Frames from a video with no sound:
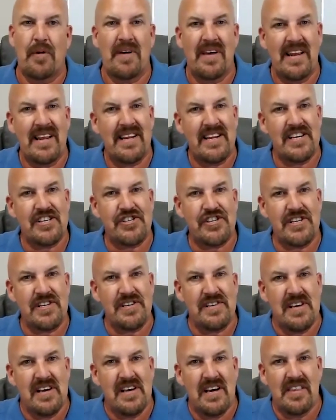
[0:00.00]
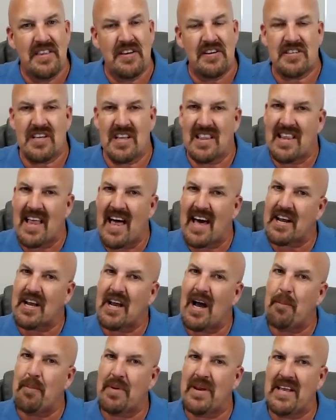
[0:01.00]
In addition, there's a lot of
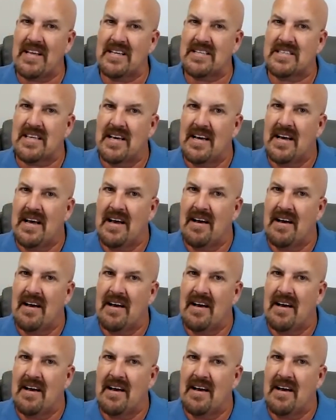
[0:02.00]
companies,